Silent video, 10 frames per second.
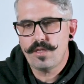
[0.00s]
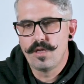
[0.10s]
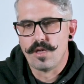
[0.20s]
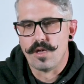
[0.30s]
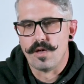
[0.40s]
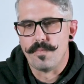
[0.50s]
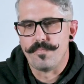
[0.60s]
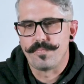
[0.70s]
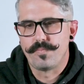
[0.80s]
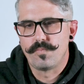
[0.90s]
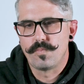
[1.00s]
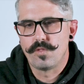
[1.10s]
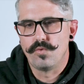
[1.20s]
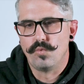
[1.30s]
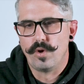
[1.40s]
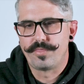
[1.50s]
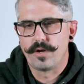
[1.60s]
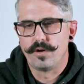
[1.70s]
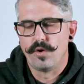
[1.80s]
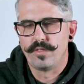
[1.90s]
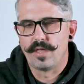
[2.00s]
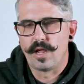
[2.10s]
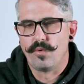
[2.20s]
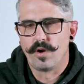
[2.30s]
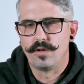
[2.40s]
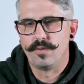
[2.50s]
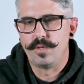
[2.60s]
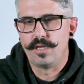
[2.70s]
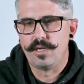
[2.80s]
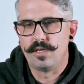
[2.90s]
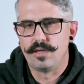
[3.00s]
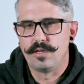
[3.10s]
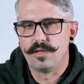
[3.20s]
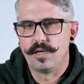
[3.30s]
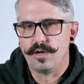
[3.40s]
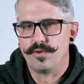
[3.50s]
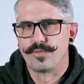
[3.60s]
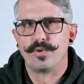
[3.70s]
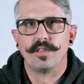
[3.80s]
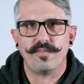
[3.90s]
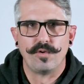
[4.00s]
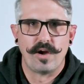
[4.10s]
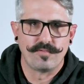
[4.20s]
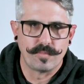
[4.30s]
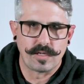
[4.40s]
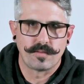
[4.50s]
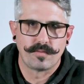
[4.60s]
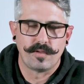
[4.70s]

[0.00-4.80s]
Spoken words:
went there knowing that I wanted to be a 0311 rifleman.